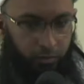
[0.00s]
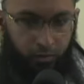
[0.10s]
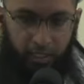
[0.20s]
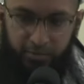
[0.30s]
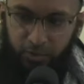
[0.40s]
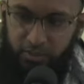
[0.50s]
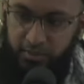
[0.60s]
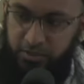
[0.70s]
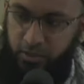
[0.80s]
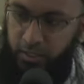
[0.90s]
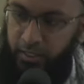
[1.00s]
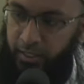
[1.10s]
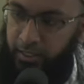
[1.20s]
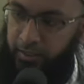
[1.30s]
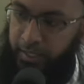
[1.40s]
As Muslims today,
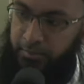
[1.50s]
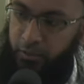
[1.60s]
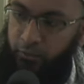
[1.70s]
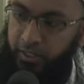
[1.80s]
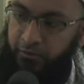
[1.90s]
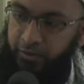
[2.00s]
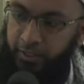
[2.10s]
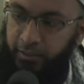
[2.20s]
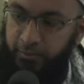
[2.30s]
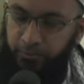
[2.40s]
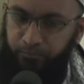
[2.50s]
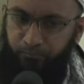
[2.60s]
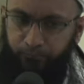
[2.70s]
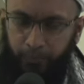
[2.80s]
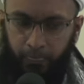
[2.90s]
in the time that we live
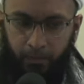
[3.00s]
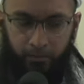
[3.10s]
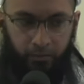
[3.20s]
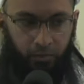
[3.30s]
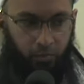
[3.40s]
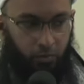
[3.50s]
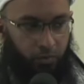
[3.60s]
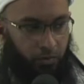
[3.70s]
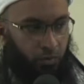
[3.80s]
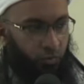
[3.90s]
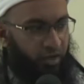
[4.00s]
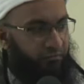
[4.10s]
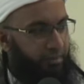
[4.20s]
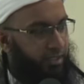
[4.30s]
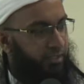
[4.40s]
in, we
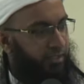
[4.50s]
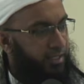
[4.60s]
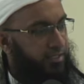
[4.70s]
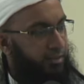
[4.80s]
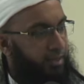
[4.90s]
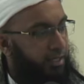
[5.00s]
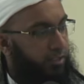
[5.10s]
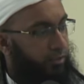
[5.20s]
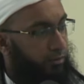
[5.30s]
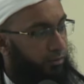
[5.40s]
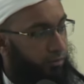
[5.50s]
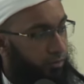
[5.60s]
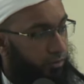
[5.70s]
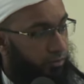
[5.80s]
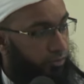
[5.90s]
have many tests and many
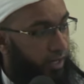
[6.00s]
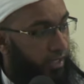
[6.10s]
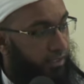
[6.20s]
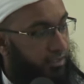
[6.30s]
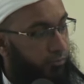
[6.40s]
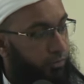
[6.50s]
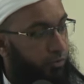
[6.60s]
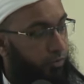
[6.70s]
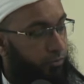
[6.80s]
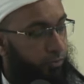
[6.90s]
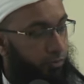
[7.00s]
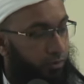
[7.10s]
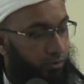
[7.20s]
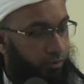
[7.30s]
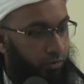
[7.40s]
trials that we go through.
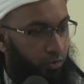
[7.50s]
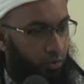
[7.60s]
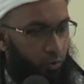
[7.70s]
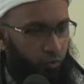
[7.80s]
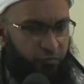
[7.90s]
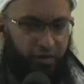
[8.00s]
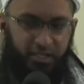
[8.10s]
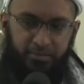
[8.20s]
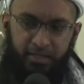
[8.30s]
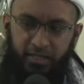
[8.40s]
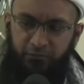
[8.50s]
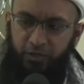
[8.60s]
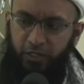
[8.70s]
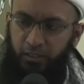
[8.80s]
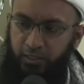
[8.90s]
We face many
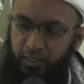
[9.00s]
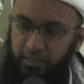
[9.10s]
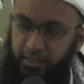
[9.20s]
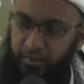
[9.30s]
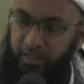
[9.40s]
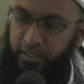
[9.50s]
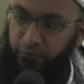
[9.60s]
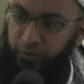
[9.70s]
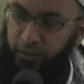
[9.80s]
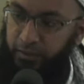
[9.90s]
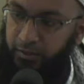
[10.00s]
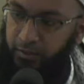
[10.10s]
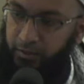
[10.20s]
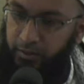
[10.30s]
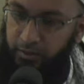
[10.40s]
difficulties and many different
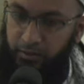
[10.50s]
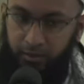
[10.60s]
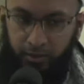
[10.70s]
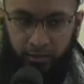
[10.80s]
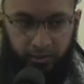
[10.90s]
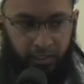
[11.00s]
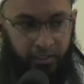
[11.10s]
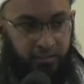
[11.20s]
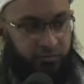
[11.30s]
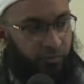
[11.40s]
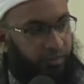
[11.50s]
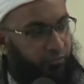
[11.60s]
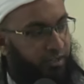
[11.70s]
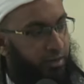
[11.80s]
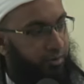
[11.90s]
things from
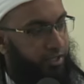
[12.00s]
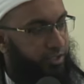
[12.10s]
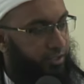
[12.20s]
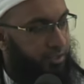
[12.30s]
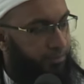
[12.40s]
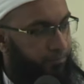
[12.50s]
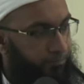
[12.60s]
different directions.